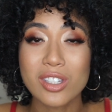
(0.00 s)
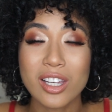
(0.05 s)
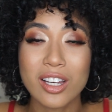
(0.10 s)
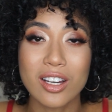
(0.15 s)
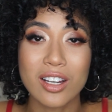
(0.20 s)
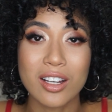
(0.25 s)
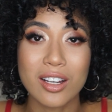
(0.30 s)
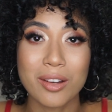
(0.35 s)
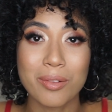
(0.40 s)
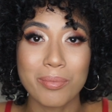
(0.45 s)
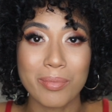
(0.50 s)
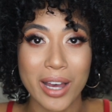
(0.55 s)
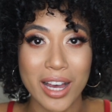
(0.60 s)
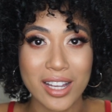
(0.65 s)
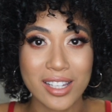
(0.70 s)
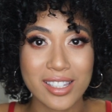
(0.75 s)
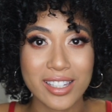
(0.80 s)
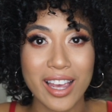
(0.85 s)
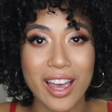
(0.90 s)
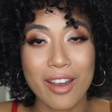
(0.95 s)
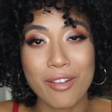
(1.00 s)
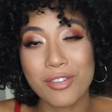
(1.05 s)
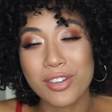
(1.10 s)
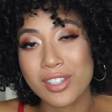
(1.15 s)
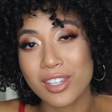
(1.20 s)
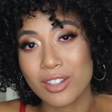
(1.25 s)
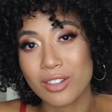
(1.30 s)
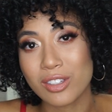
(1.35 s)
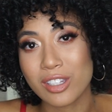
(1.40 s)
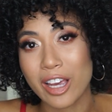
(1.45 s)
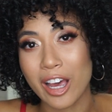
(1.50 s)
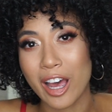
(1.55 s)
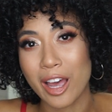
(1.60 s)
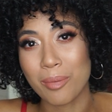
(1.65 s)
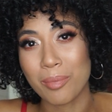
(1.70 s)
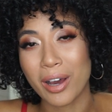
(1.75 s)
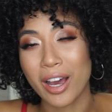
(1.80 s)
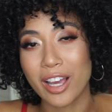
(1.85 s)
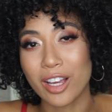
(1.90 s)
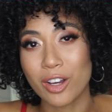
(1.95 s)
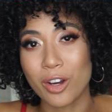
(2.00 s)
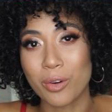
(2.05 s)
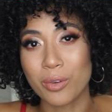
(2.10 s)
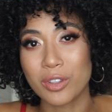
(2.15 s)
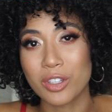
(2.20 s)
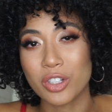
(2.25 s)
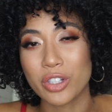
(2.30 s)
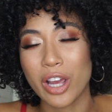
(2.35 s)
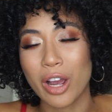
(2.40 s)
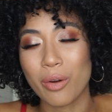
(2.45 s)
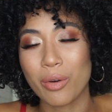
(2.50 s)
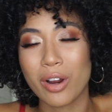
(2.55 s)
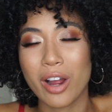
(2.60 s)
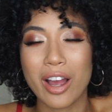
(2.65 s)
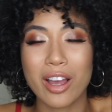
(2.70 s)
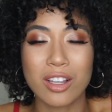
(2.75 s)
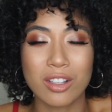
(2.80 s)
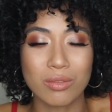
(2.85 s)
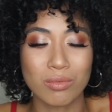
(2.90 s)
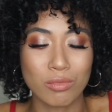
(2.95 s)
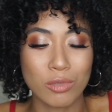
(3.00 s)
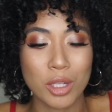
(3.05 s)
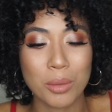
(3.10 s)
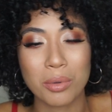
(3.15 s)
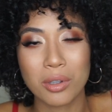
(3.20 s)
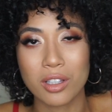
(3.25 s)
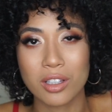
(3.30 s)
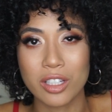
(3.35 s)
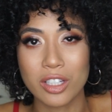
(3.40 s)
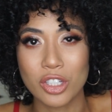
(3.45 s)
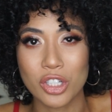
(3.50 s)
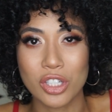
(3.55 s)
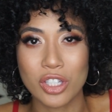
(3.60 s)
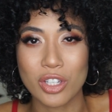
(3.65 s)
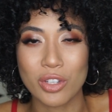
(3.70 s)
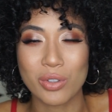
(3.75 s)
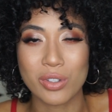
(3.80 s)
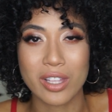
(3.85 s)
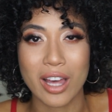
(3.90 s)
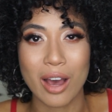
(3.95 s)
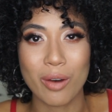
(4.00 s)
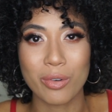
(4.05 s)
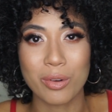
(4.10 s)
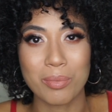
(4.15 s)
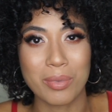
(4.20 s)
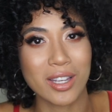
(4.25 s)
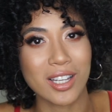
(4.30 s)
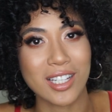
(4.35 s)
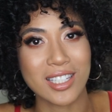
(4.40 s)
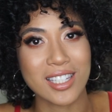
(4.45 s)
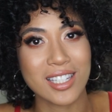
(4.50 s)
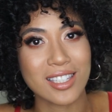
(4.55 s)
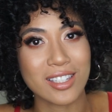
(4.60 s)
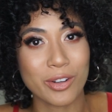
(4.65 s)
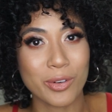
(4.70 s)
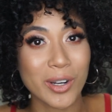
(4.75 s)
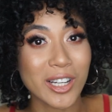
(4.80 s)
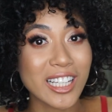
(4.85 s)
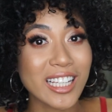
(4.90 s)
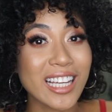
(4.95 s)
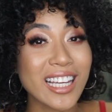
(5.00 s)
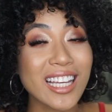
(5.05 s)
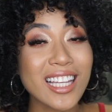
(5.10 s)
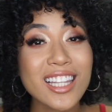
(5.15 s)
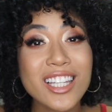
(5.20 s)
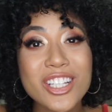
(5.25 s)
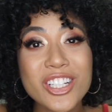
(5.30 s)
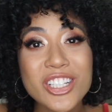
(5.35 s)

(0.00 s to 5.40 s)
a mask every single time I go in the shower. I typically just use that one because it's already in the